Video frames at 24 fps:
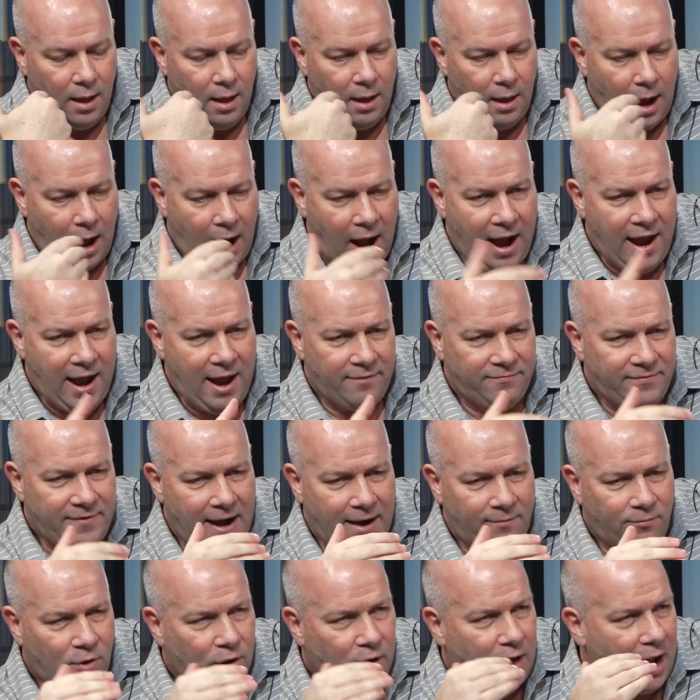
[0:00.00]
I have
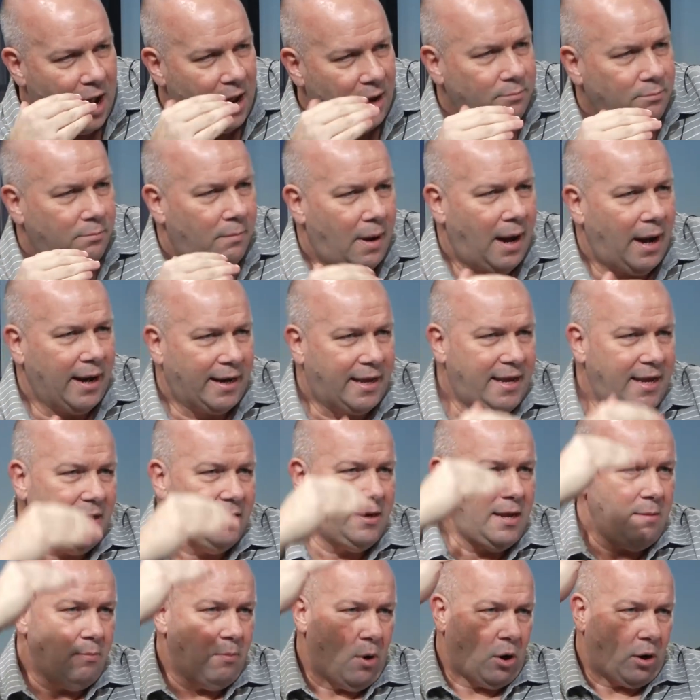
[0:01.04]
never gotten my
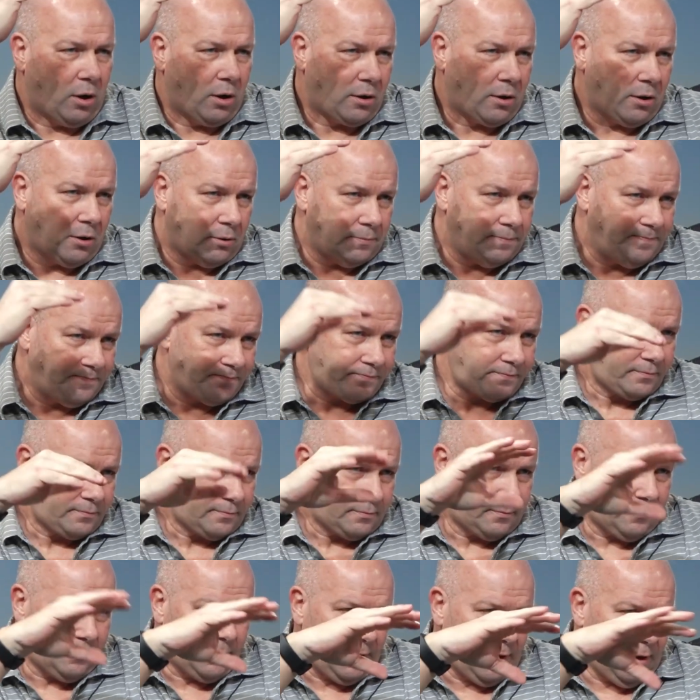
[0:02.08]
kidney marker.
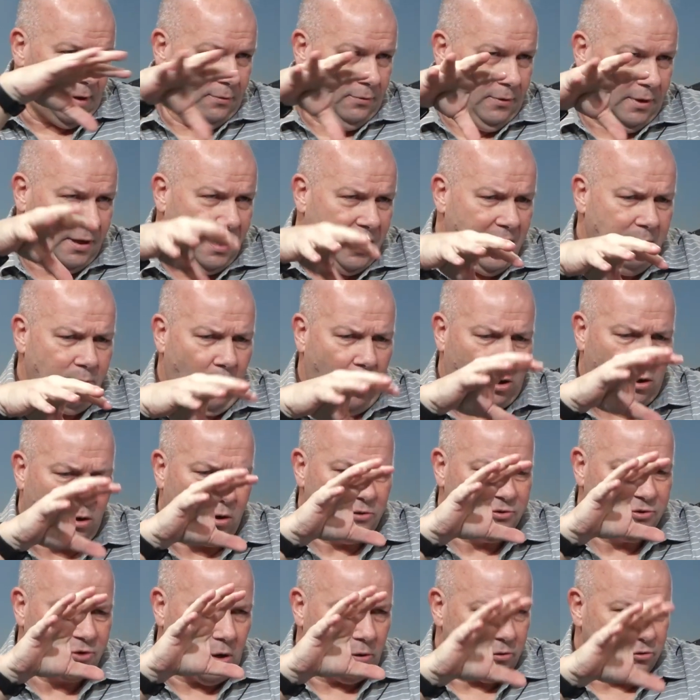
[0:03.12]
The key marker is
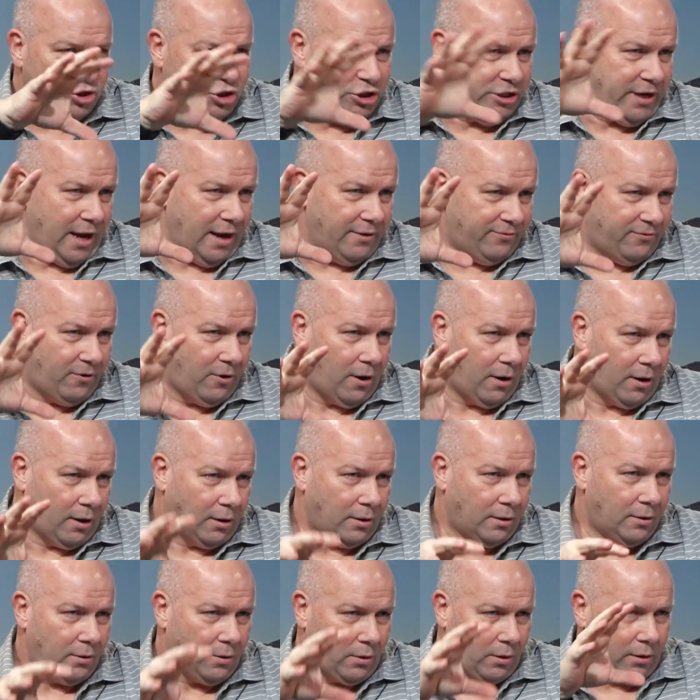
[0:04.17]
called
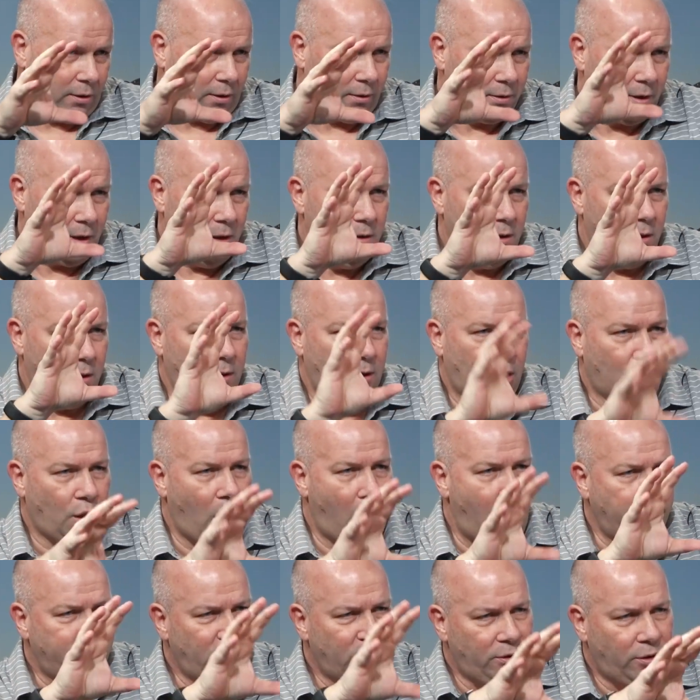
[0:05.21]
GFR, or
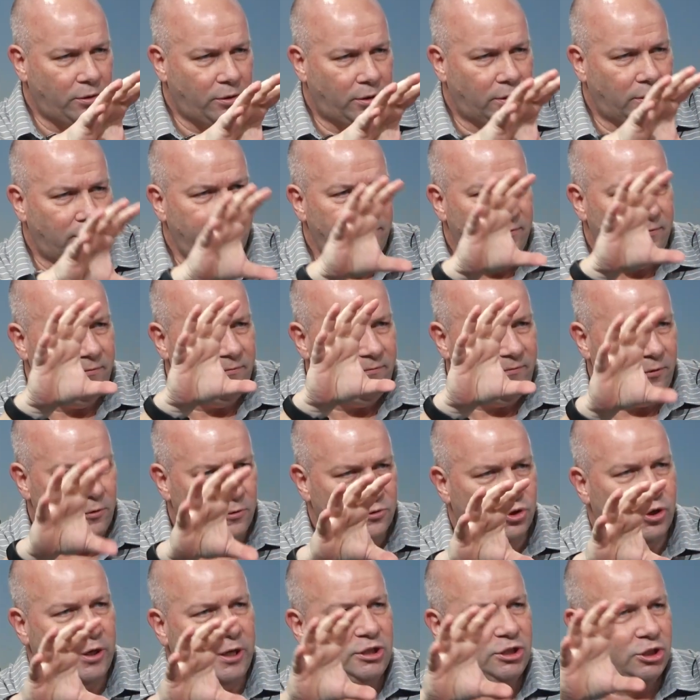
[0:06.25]
glomerular
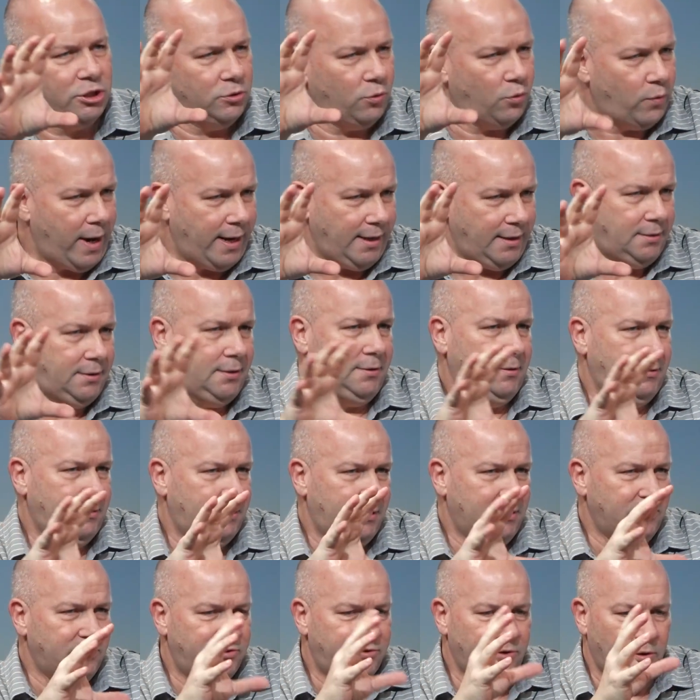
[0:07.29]
filtration rate,
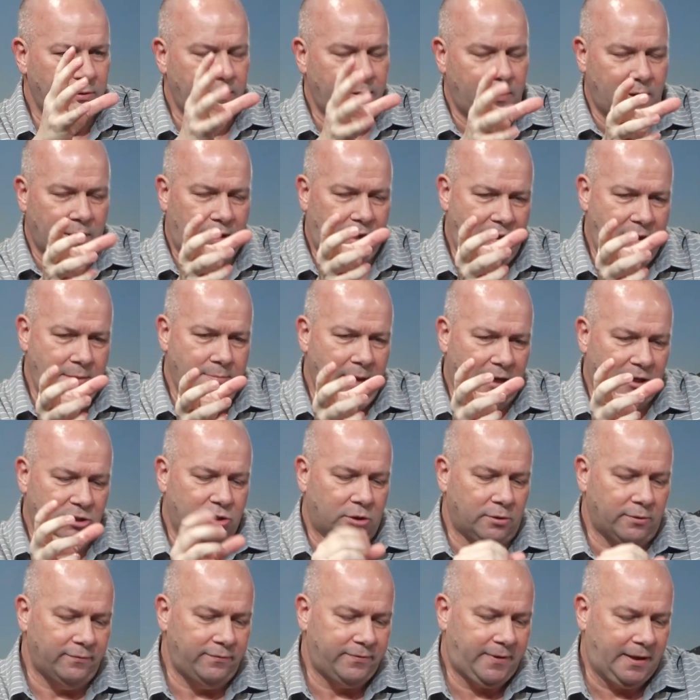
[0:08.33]
is the key measure
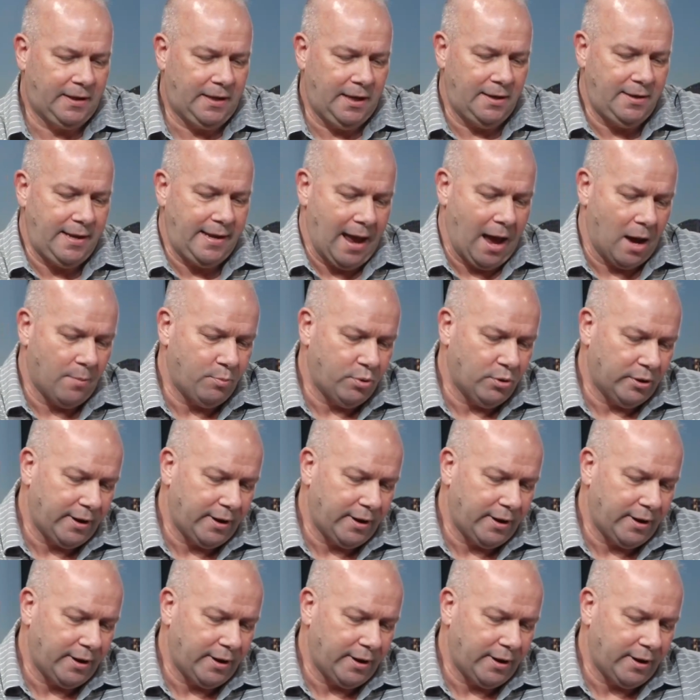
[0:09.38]
of kidney output.